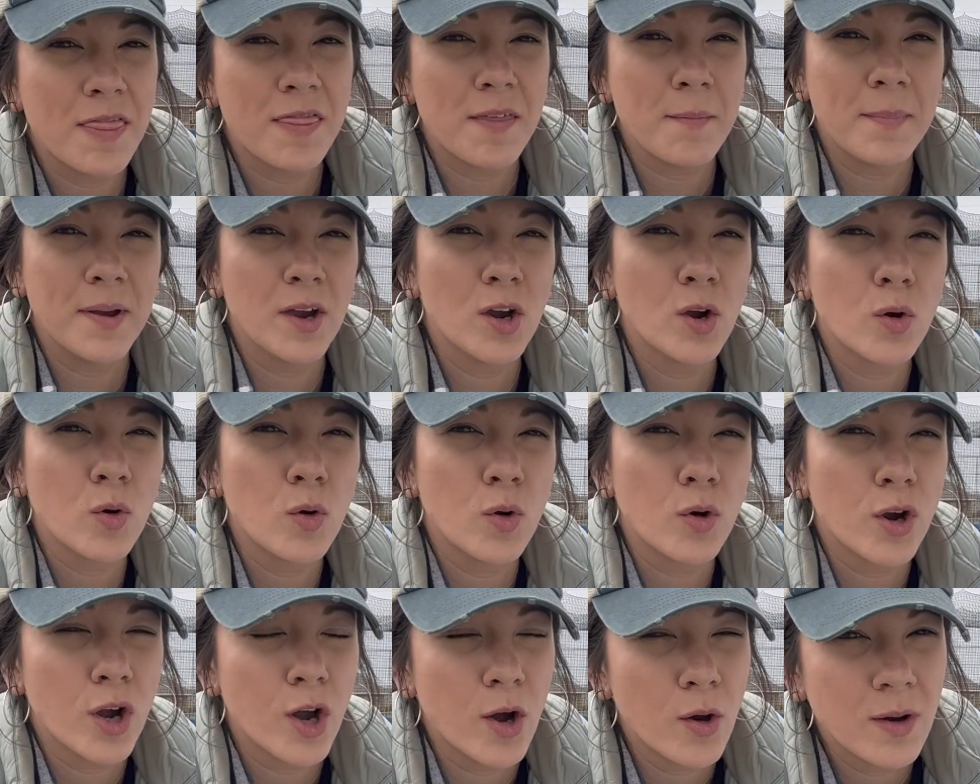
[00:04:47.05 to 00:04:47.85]
the
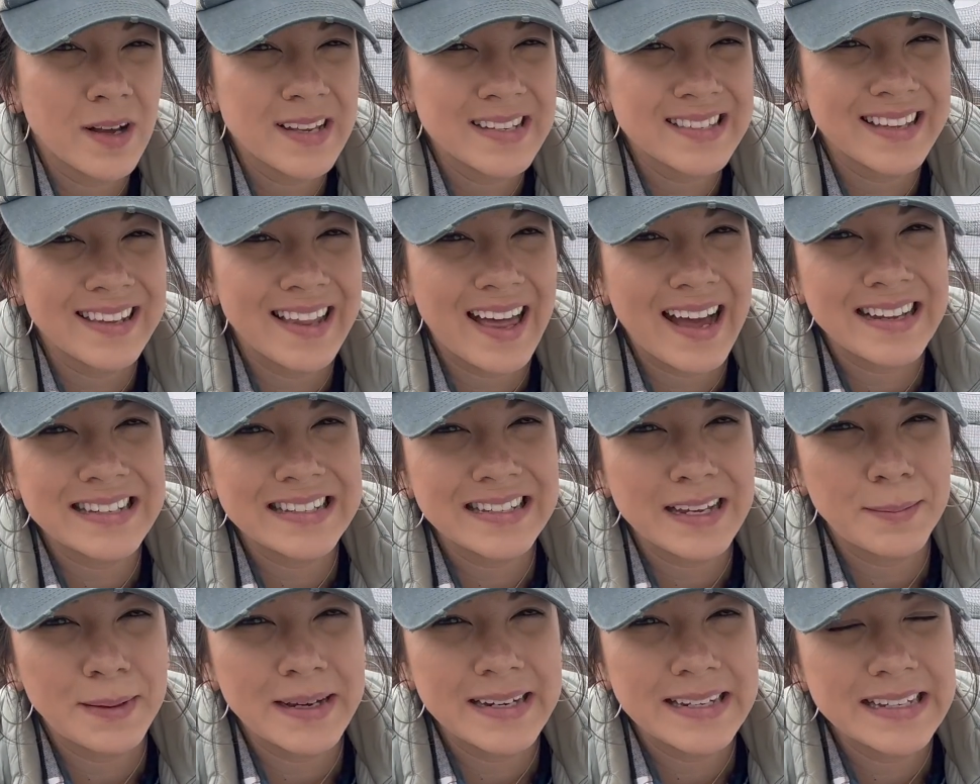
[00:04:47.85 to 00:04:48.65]
Miracle-Gro, because the last
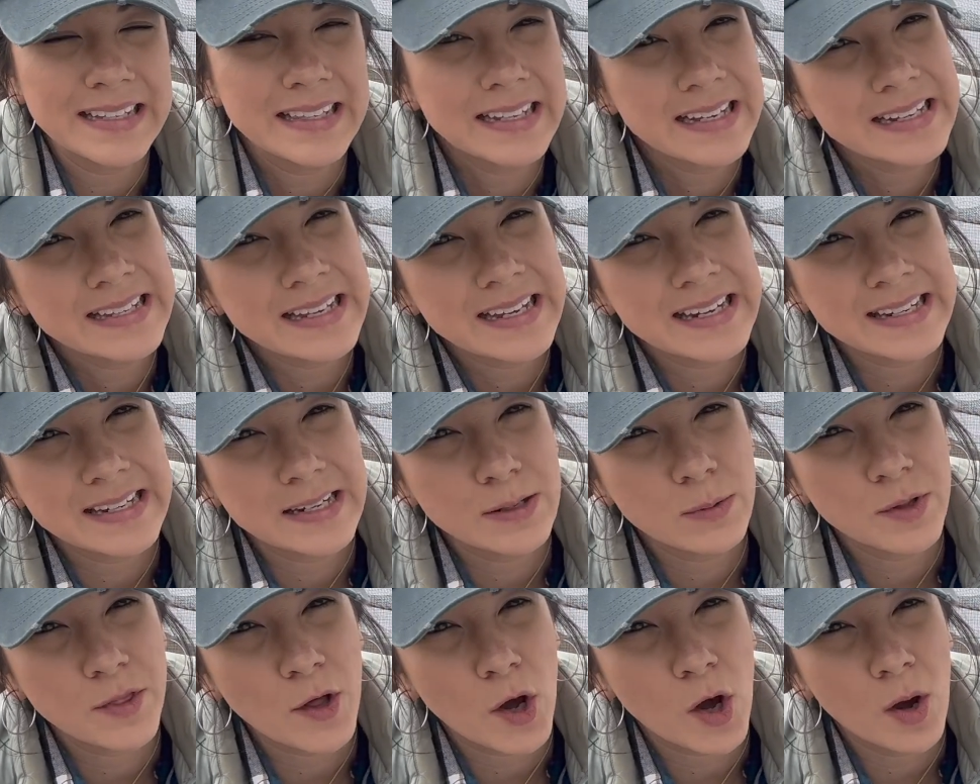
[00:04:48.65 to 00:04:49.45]
time I did this, I did
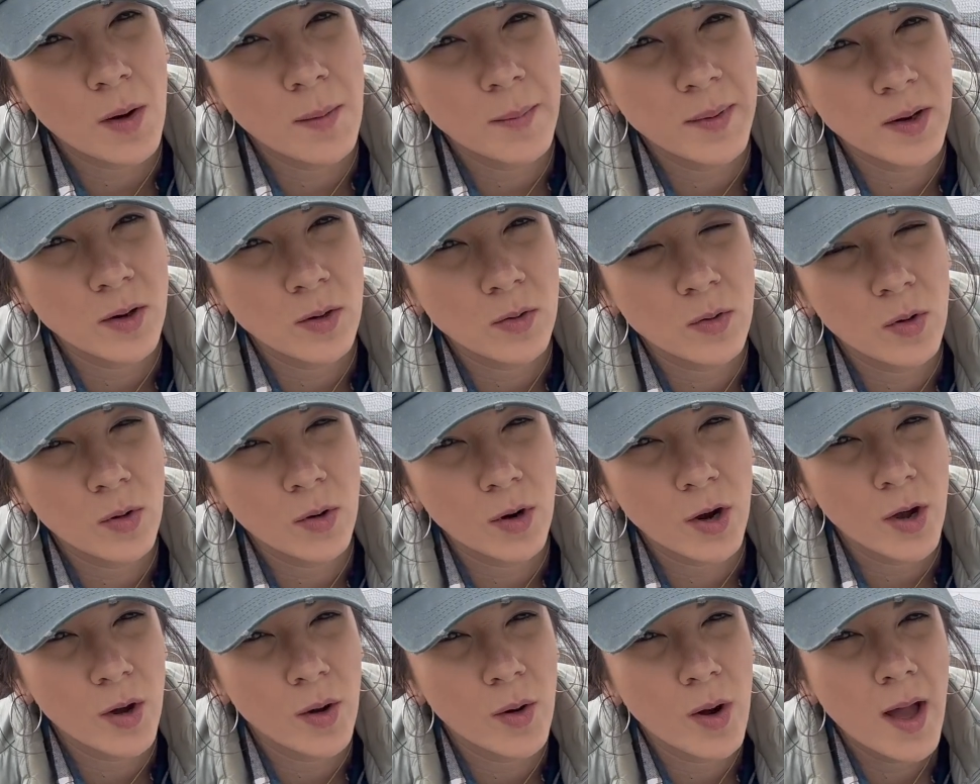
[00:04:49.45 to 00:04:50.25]
it with all
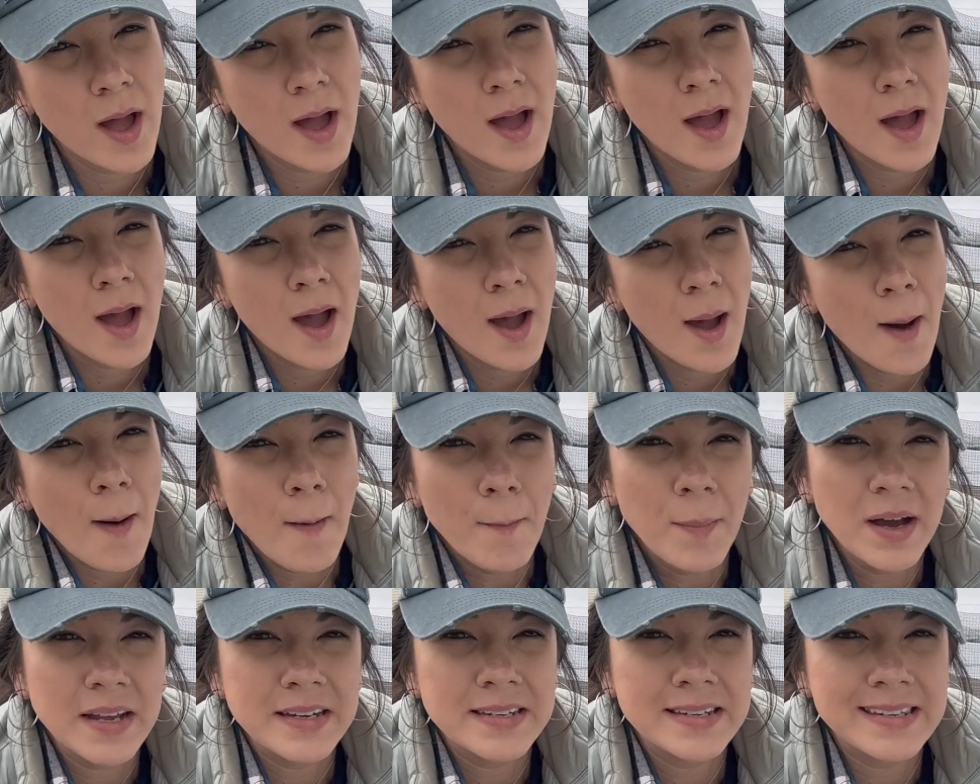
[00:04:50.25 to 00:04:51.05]
Miracle-Gro.
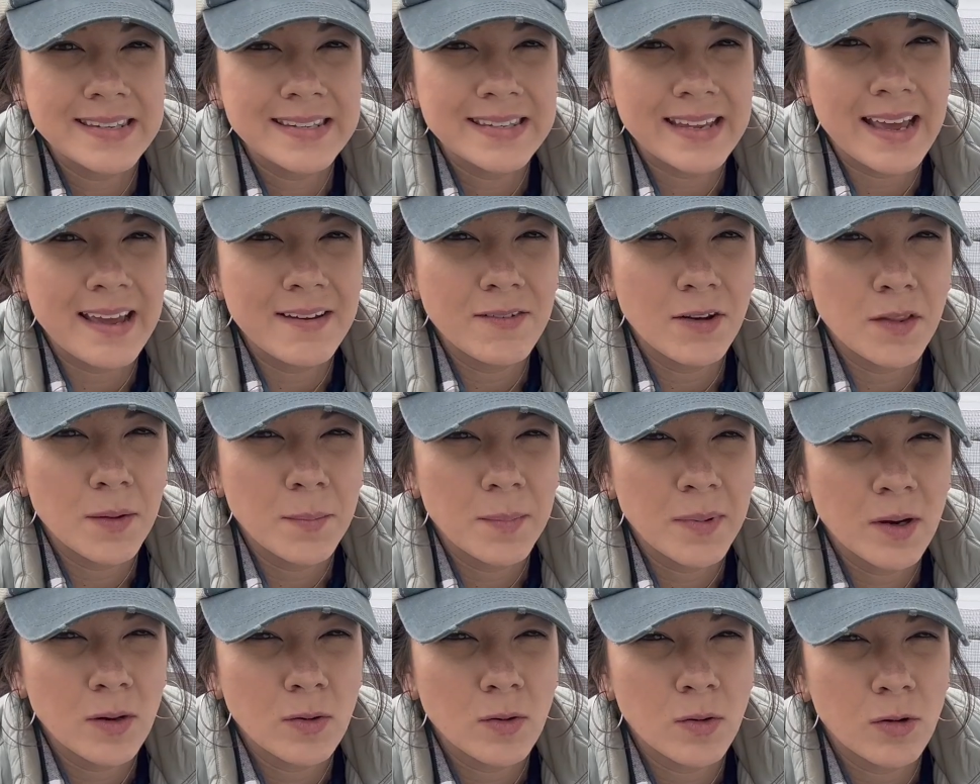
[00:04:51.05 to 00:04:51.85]
But to save on the
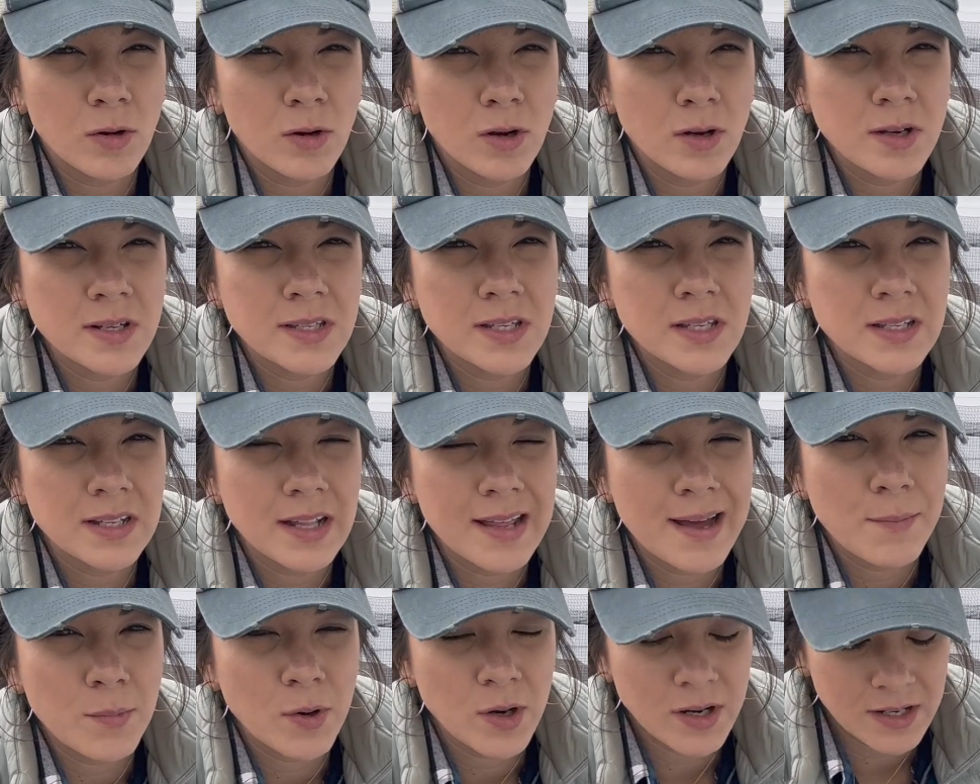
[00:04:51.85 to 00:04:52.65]
Miracle-Gro, because it was a lot more